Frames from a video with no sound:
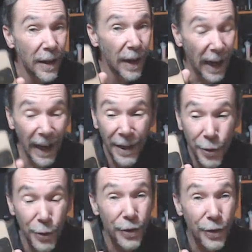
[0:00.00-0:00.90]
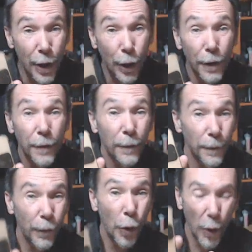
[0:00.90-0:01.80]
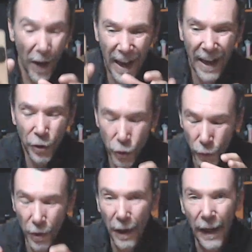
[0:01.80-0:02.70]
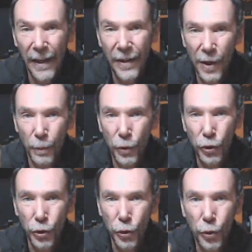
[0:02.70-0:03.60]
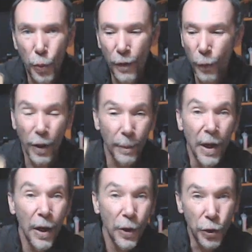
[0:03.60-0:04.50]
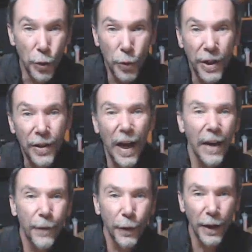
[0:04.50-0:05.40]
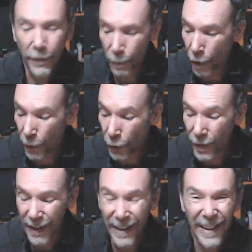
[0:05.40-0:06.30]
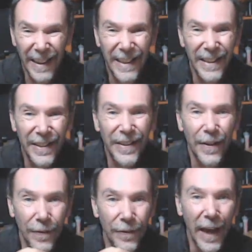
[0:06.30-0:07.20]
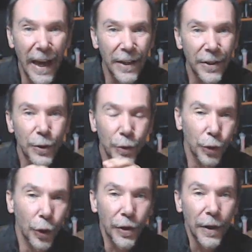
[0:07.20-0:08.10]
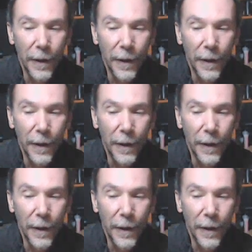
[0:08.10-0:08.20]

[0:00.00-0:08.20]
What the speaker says: I use this a lot for actual clients and produce work for them using this iPhone 11 Pro because it is that good.